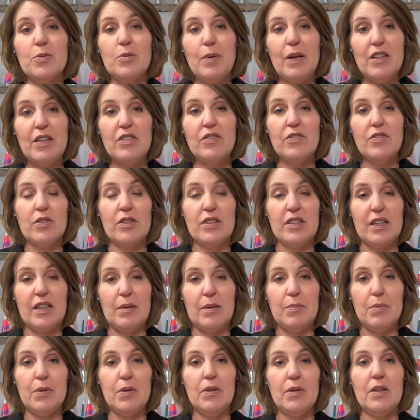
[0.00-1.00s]
space, for
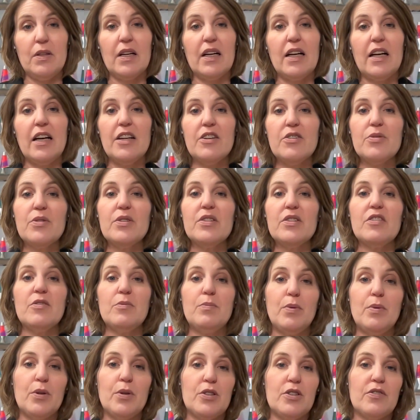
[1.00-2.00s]
example, countries
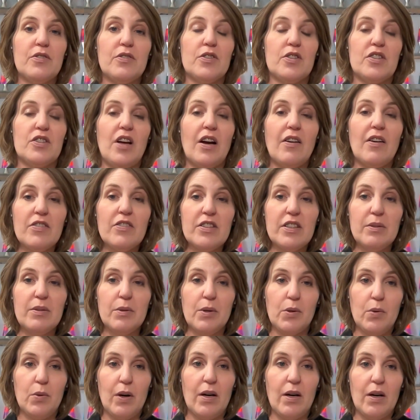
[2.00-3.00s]
have pushed for sovereignty
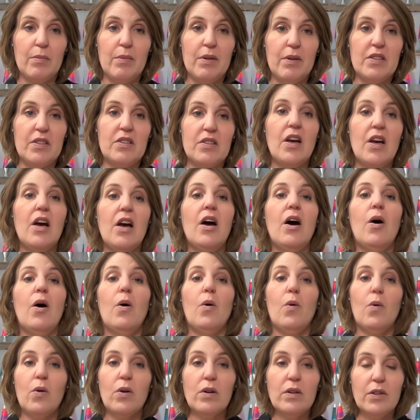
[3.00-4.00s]
requirements
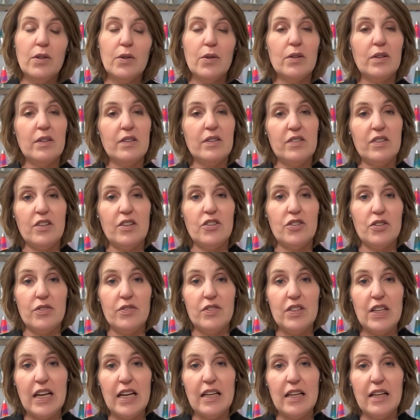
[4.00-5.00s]
or localization
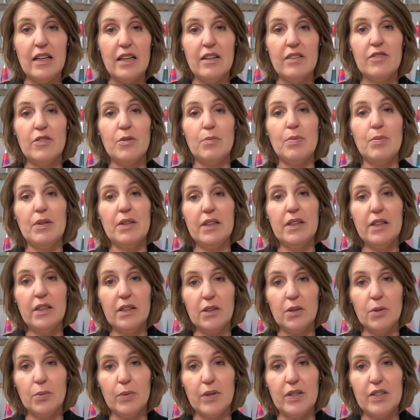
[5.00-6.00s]
of data for
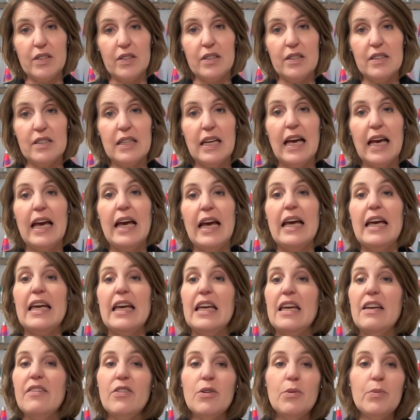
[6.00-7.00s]
political reasons,
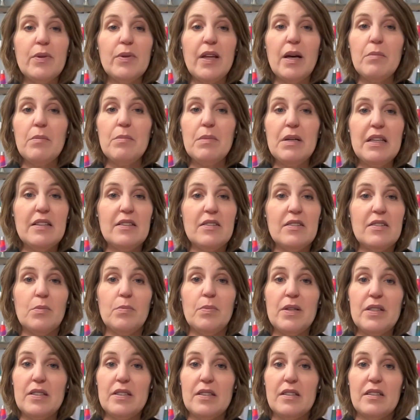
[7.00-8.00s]
even when that means their
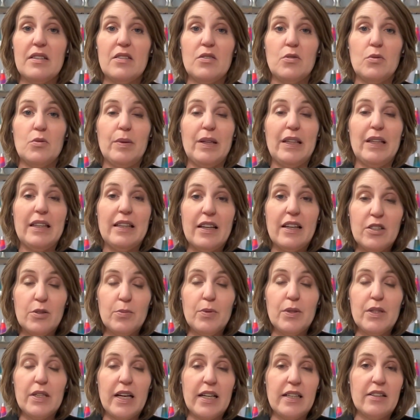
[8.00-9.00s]
businesses will be less
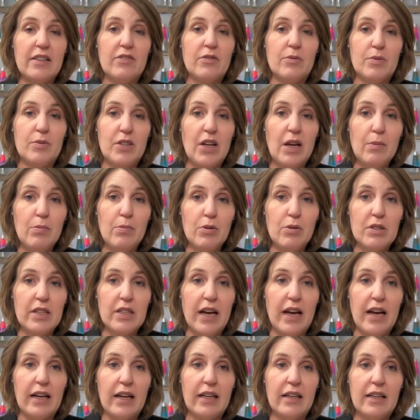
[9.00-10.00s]
protected from cyber
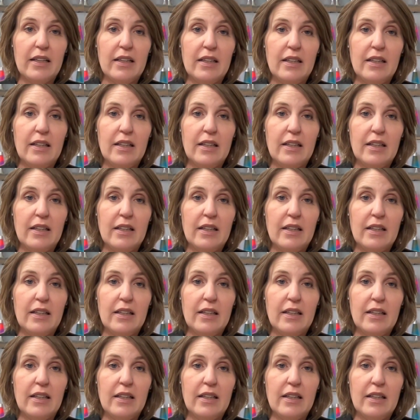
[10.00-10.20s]
attack.